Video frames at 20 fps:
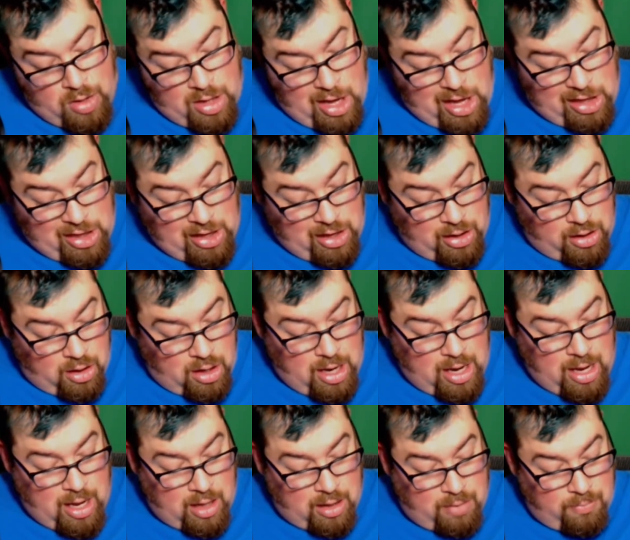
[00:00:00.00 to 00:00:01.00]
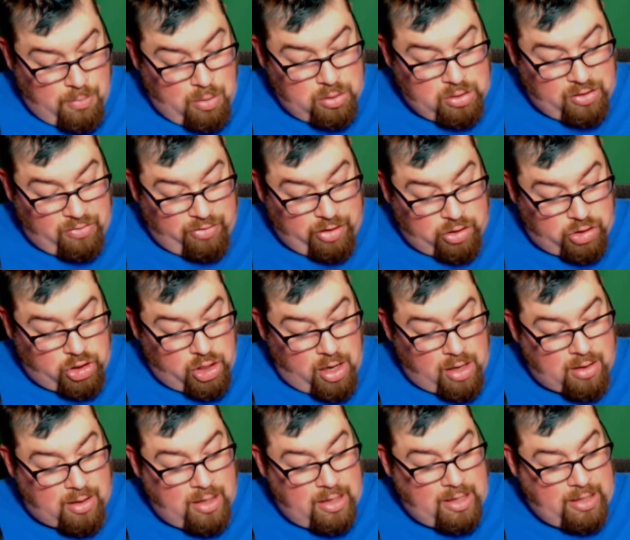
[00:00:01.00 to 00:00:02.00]
and their uh, most of their
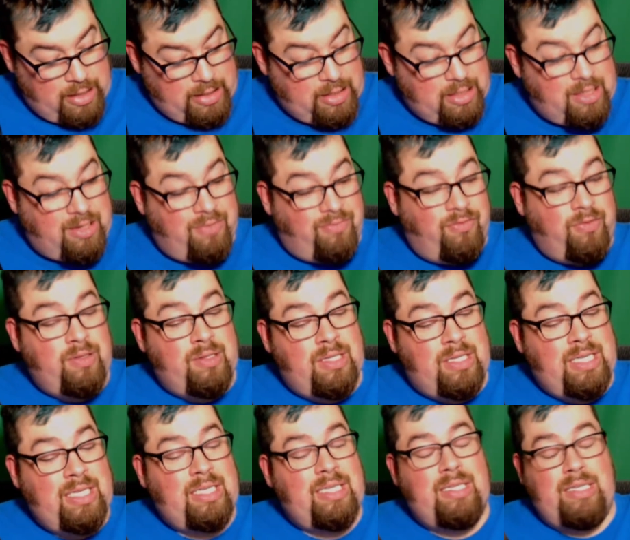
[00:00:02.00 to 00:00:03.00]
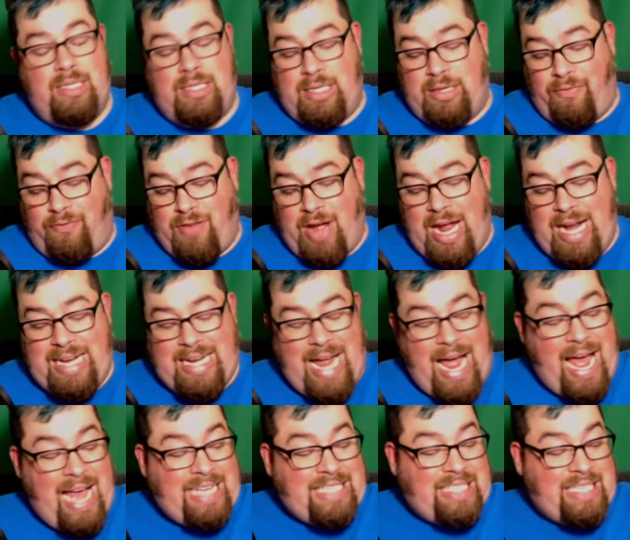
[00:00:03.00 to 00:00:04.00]
chocolate is de de defined
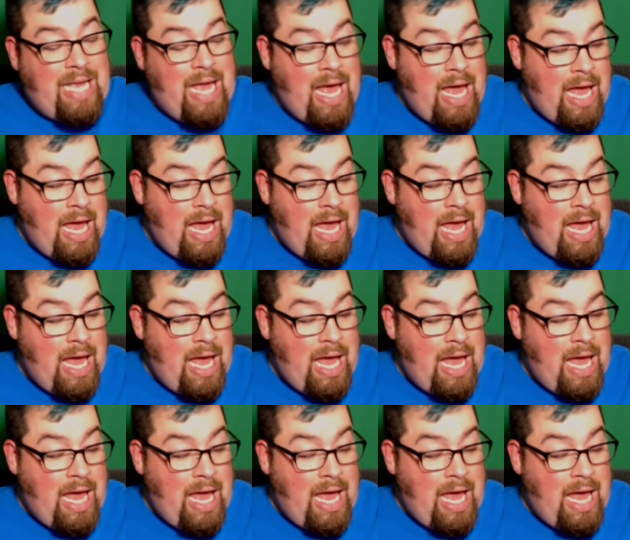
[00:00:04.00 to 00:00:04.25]
as